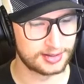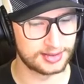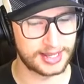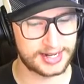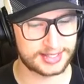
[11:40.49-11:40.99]

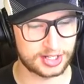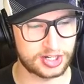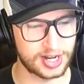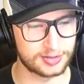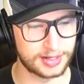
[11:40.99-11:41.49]
Ladies and
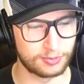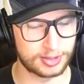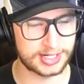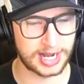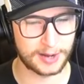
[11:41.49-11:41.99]
gentlemen,
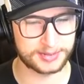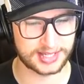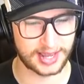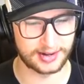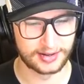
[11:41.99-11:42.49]
what an
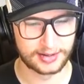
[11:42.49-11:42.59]
upset.